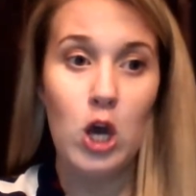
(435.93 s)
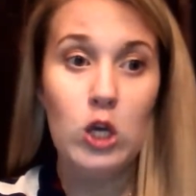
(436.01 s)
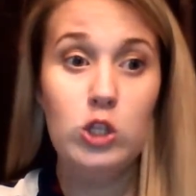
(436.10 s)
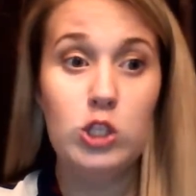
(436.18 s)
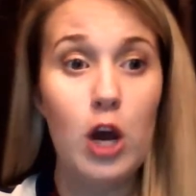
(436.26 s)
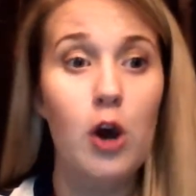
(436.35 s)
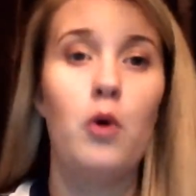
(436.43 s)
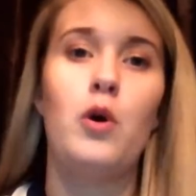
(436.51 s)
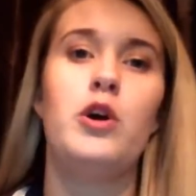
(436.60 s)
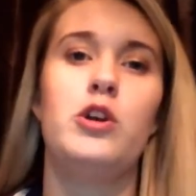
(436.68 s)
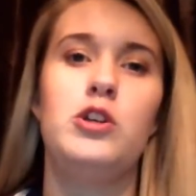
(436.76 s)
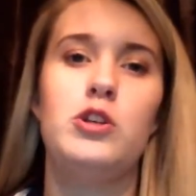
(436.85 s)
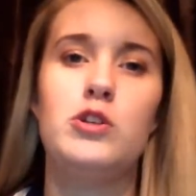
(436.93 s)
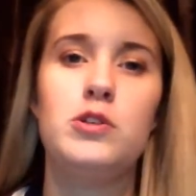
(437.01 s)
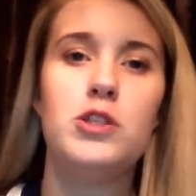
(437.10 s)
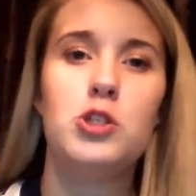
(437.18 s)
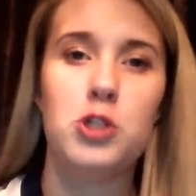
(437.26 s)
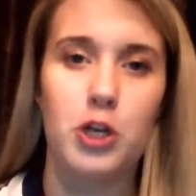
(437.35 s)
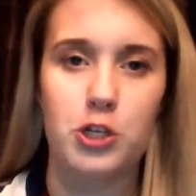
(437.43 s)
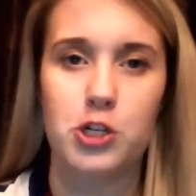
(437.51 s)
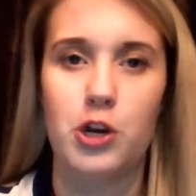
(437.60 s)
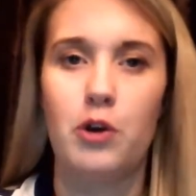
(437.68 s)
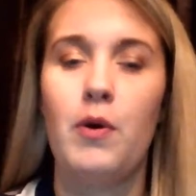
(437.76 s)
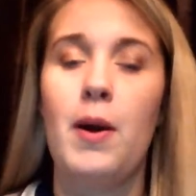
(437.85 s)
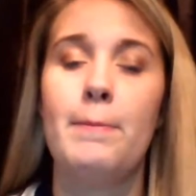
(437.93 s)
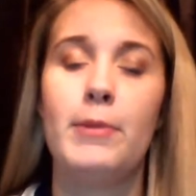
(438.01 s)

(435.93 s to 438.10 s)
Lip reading: So you do this trunk show.